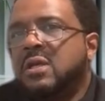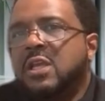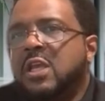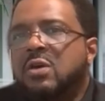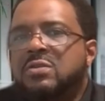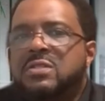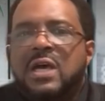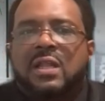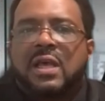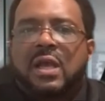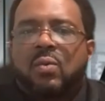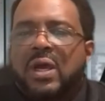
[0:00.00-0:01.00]
it's not
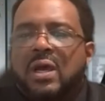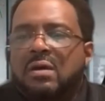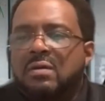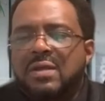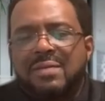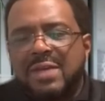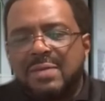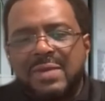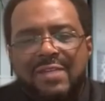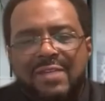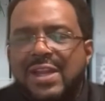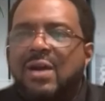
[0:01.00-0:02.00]
like, well,
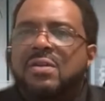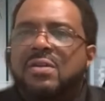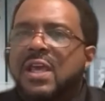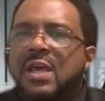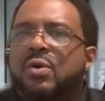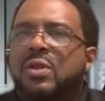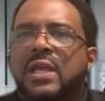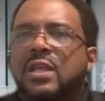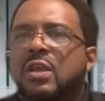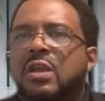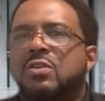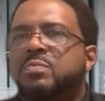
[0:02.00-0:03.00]
maybe every now and then when like
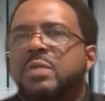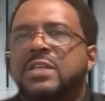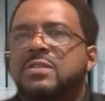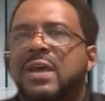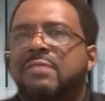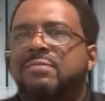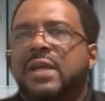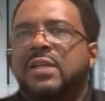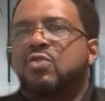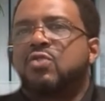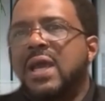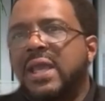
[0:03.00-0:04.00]
you go to places that have like
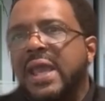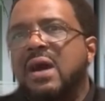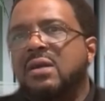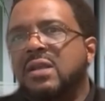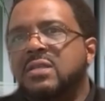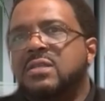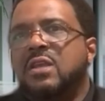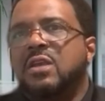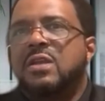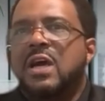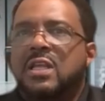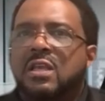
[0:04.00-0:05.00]
dry counties and
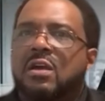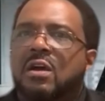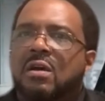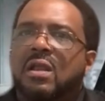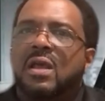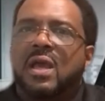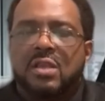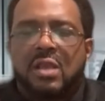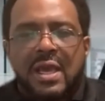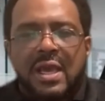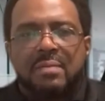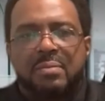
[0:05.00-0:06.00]
you're not, and you
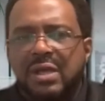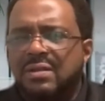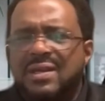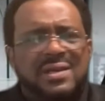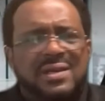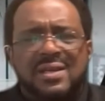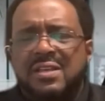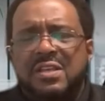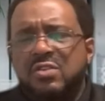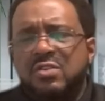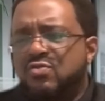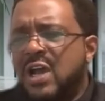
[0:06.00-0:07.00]
kind of, but
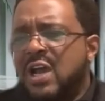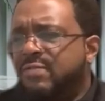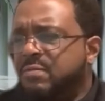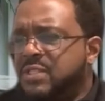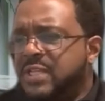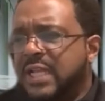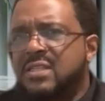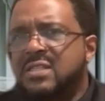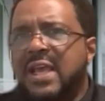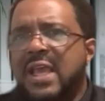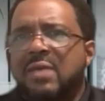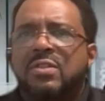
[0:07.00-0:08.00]
you drive from state to
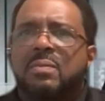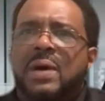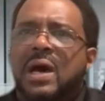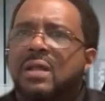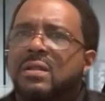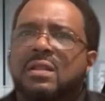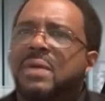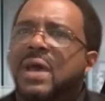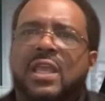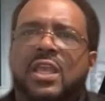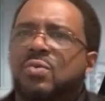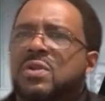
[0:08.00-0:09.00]
state with a bottle in the
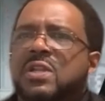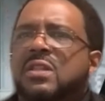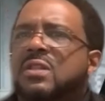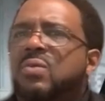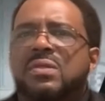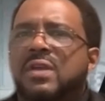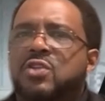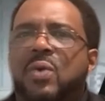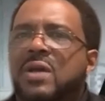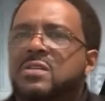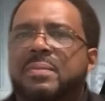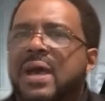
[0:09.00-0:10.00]
back, you wouldn't think
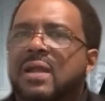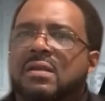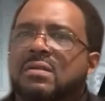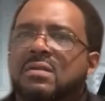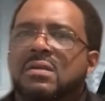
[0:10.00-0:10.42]
twice about it.